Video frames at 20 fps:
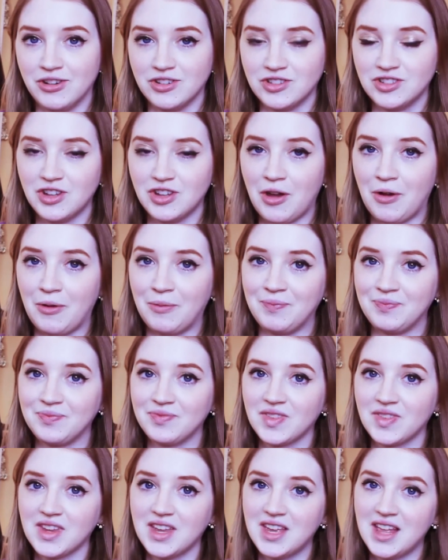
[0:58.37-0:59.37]
So
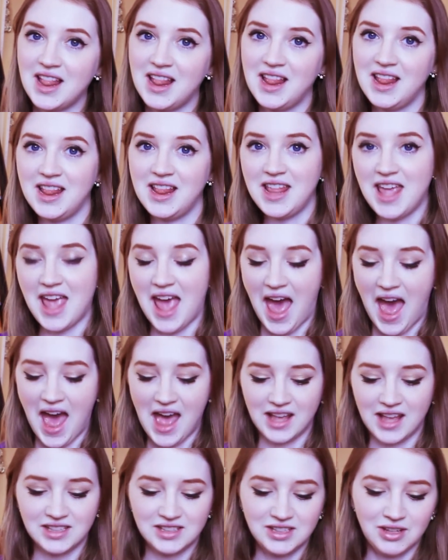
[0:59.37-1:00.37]
yeah,
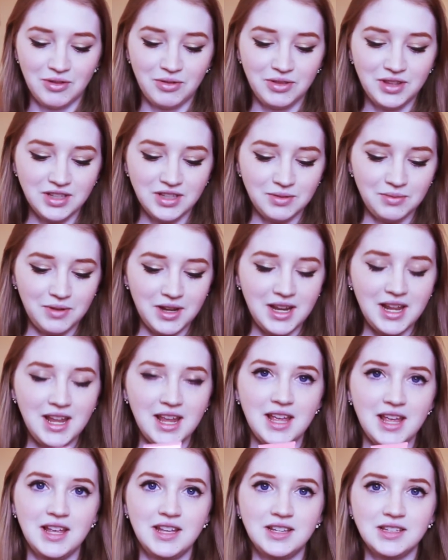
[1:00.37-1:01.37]
so this one
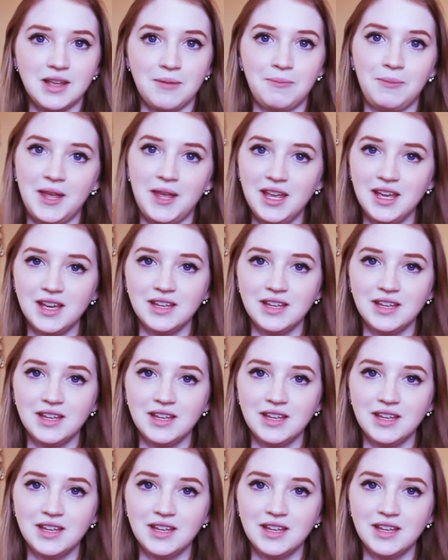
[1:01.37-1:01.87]
is a pink